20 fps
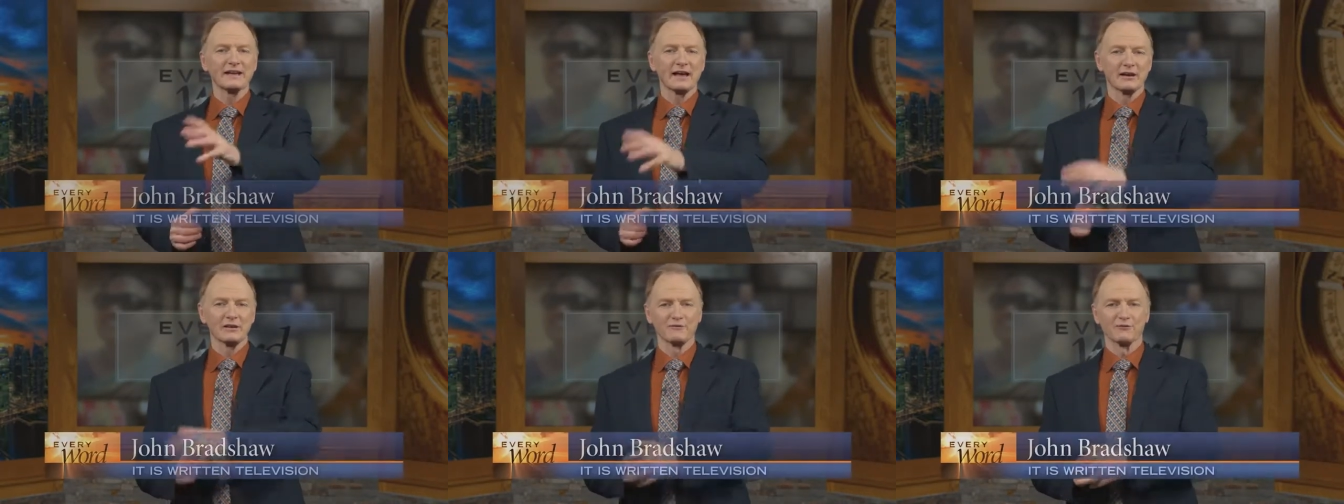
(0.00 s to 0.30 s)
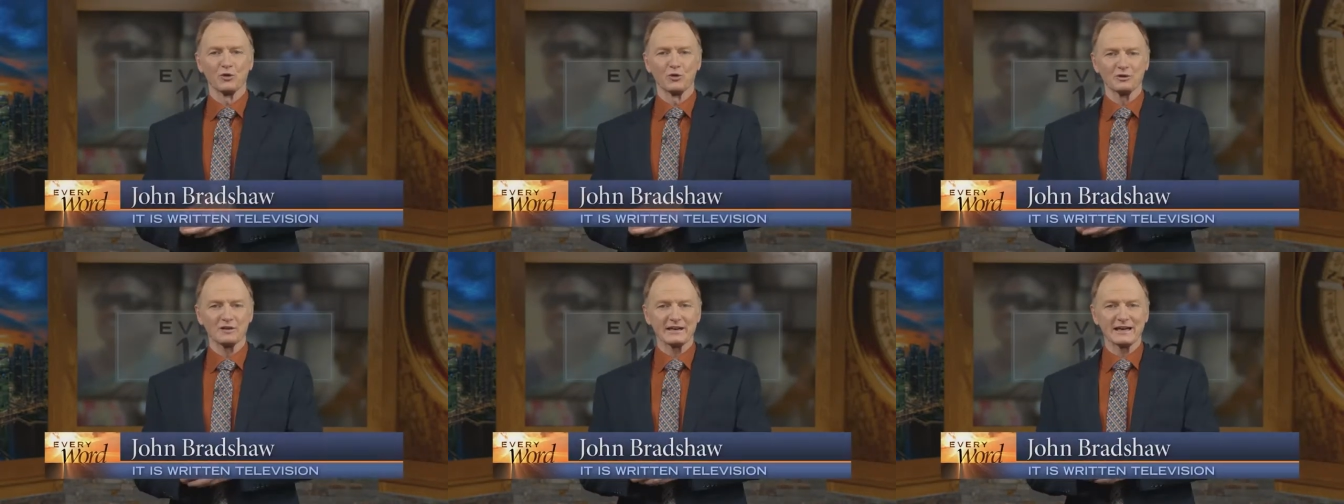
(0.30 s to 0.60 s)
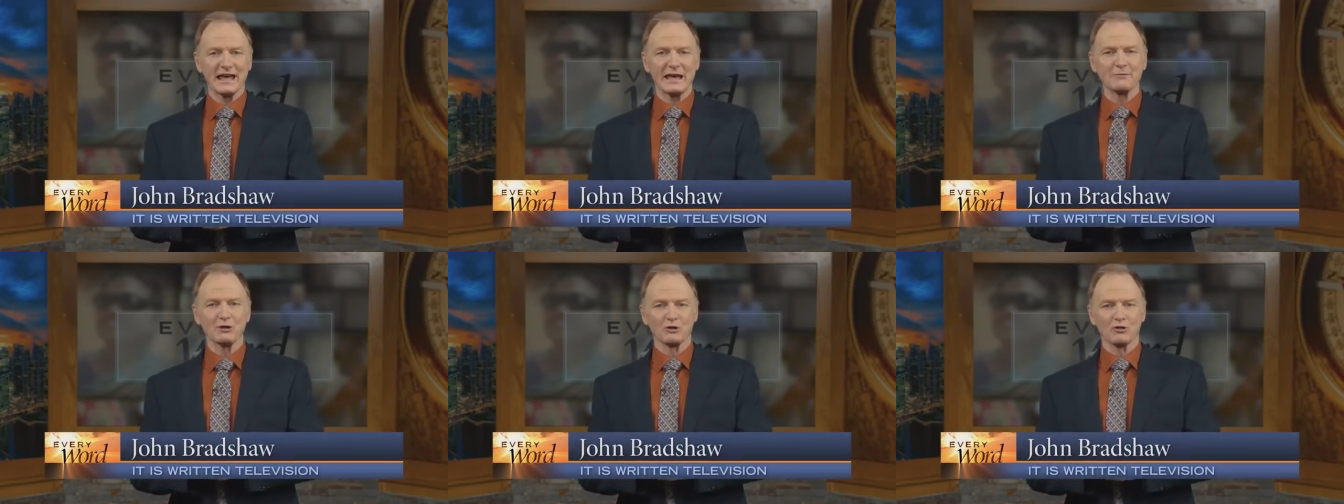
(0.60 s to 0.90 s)
California
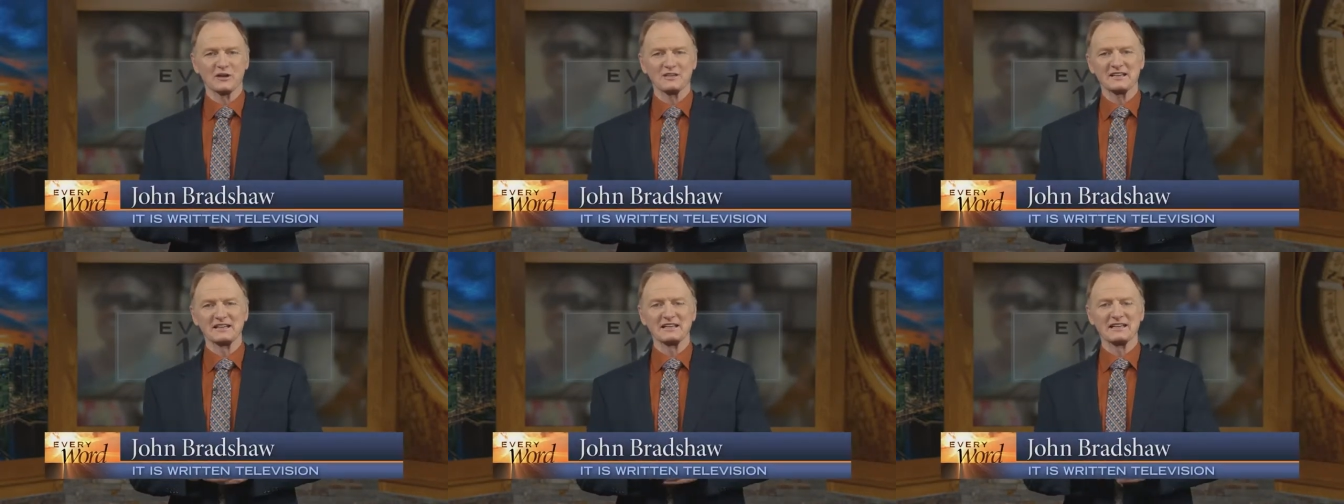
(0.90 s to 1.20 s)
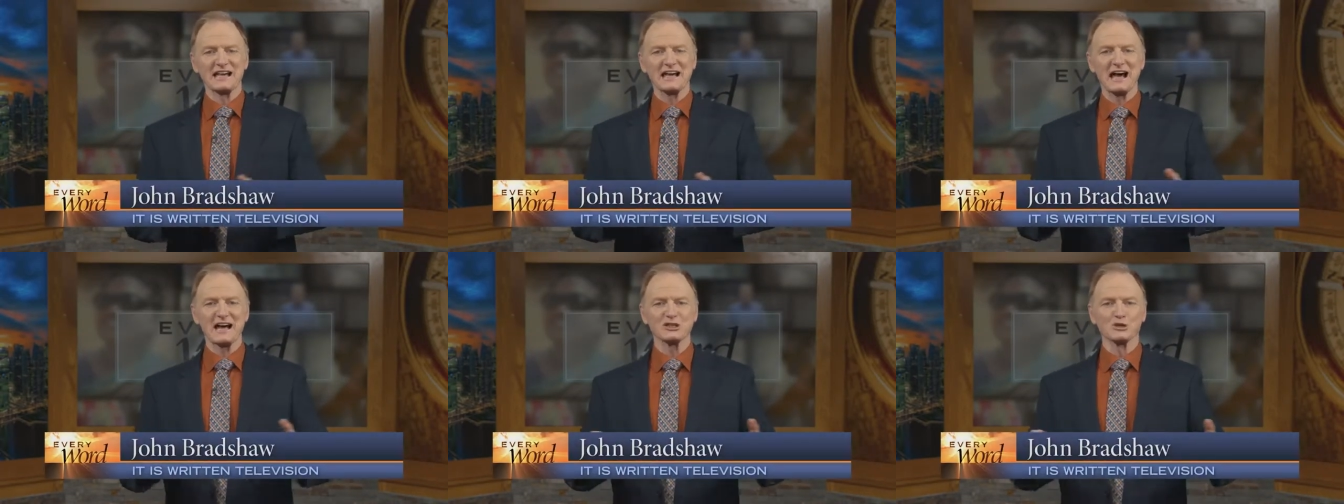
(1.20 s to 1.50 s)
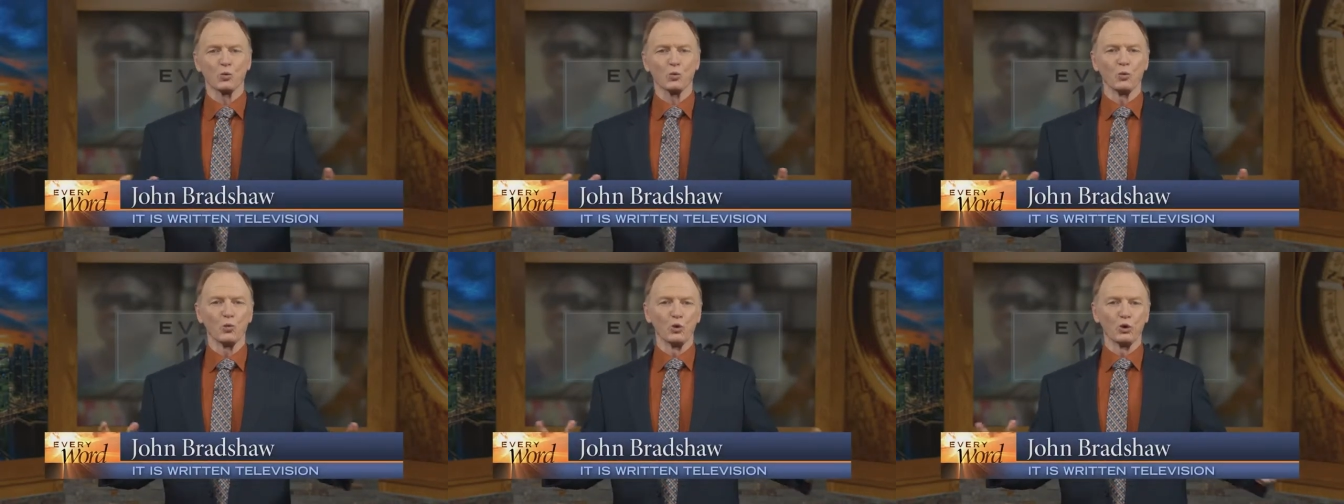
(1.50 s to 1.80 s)
came across a
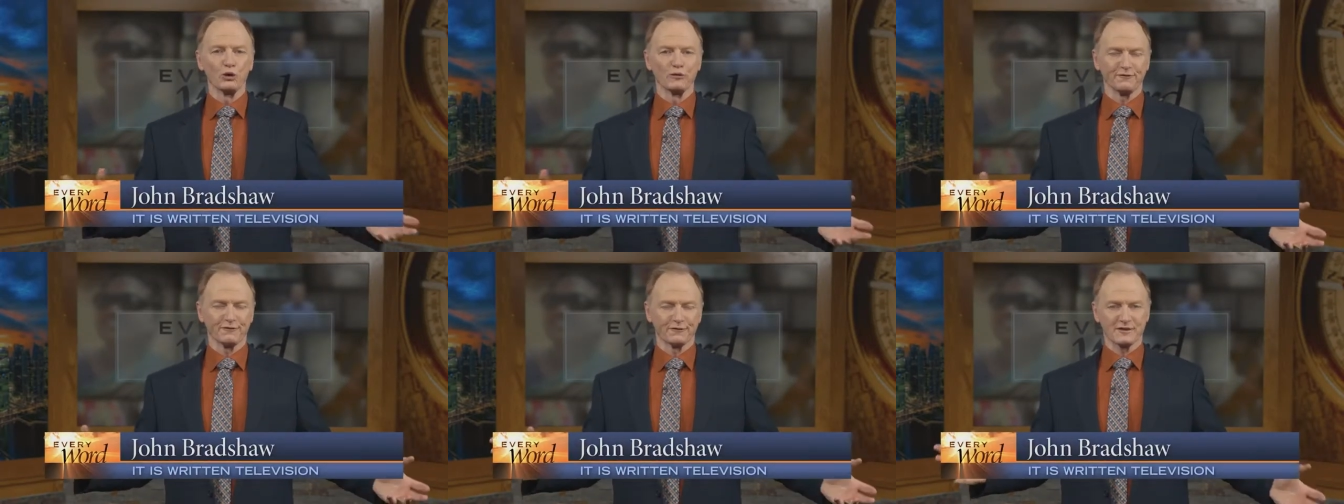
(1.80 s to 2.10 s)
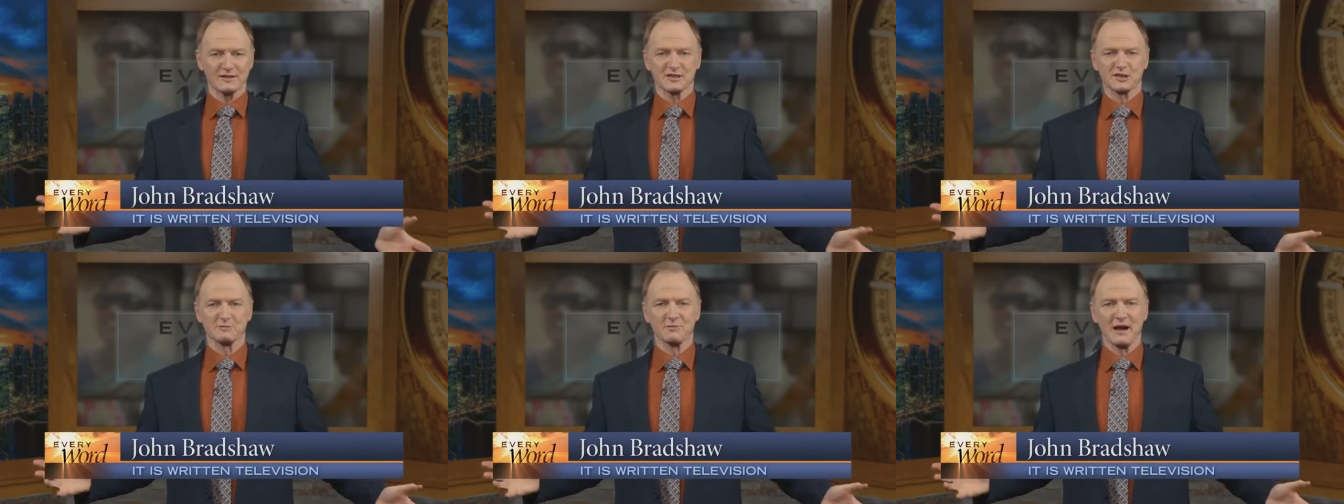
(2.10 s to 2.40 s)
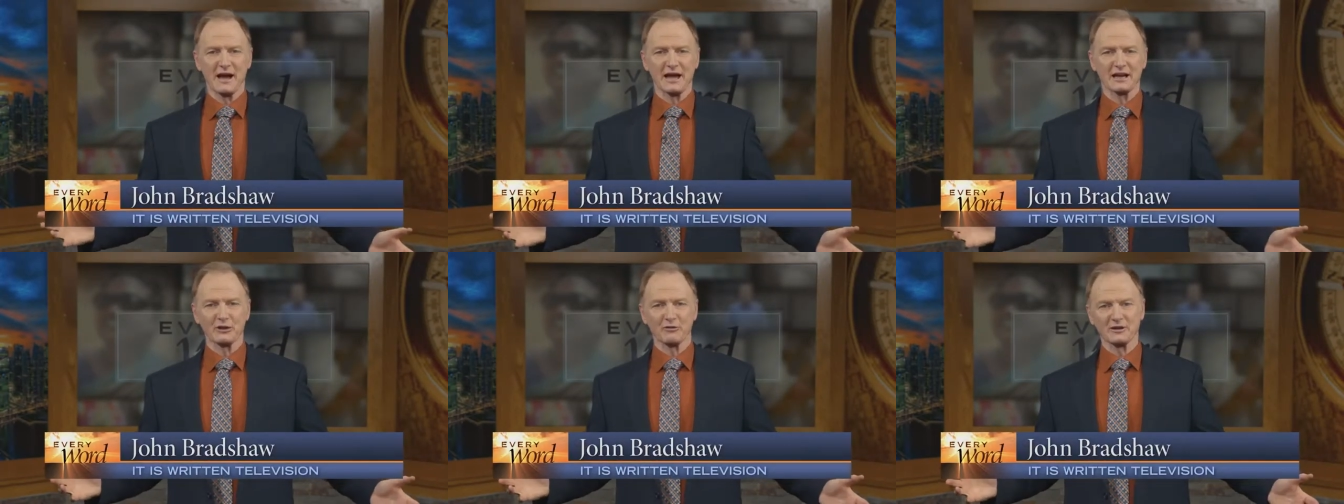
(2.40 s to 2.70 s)
large wolf
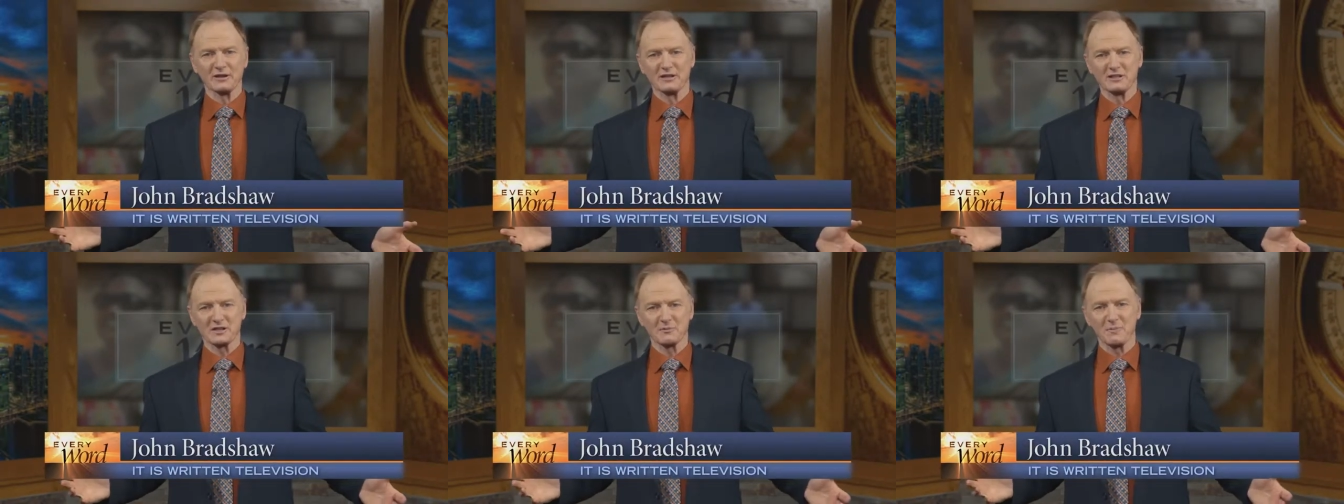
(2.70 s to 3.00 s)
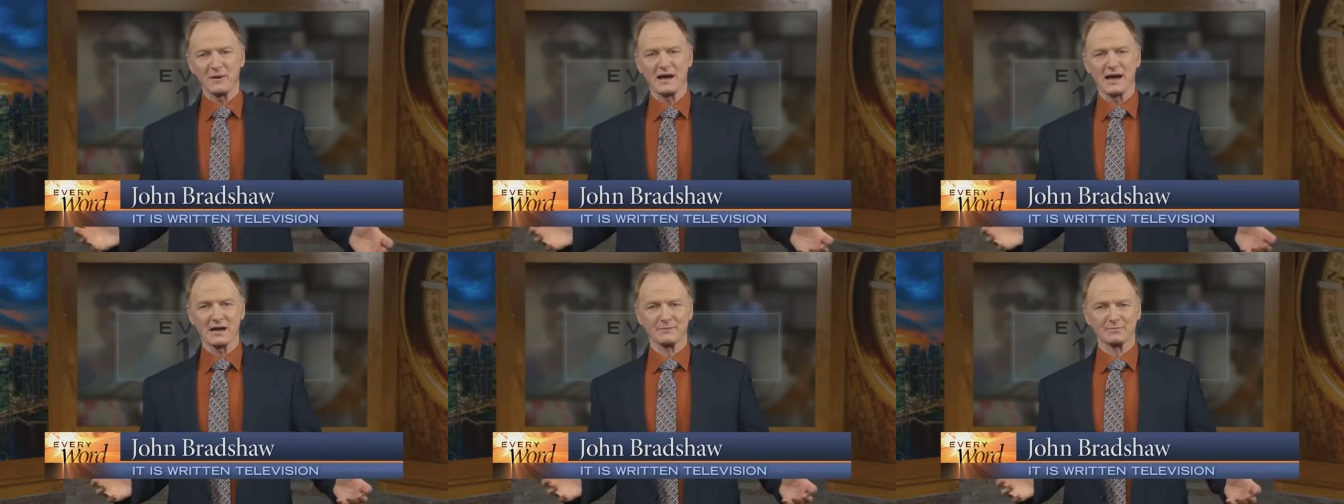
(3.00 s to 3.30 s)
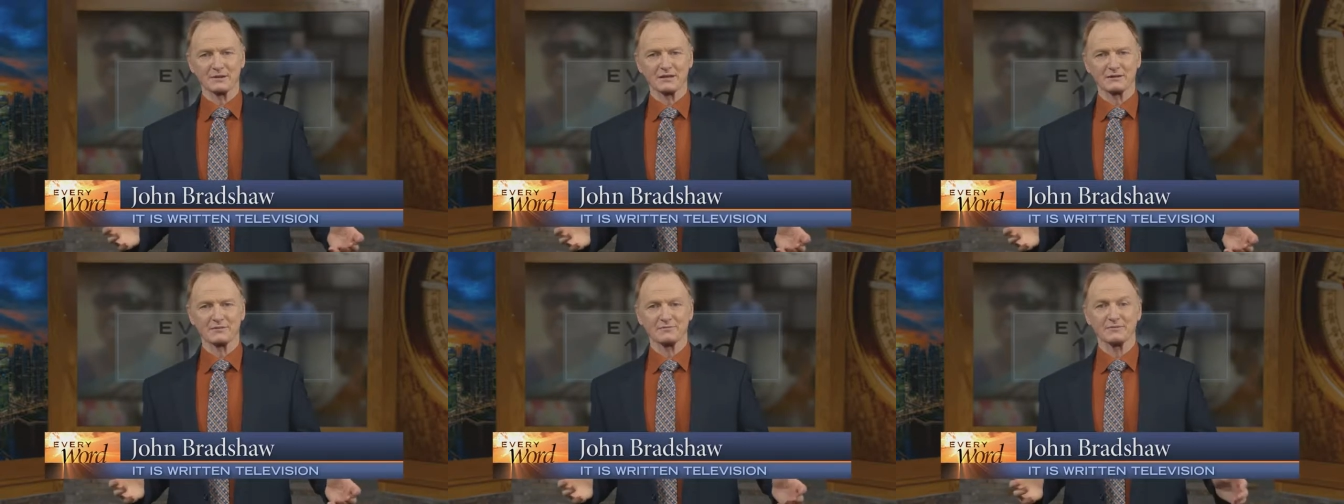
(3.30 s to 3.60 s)
spider in his
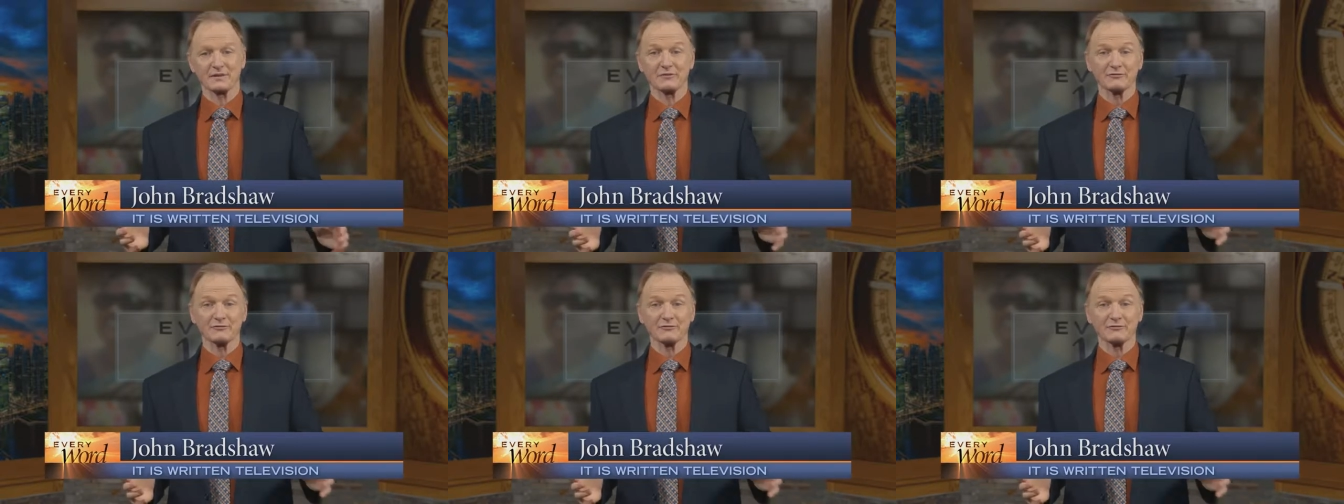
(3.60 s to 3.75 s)
apartment.